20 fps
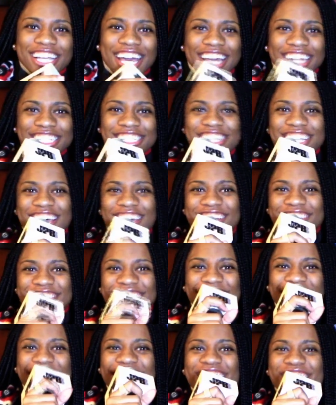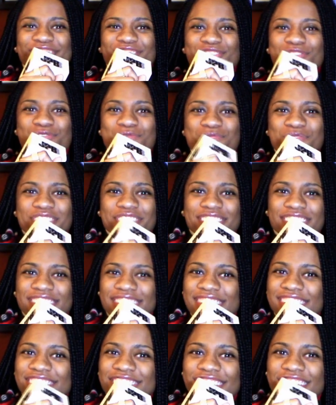Got a shout out to Andrew Woods.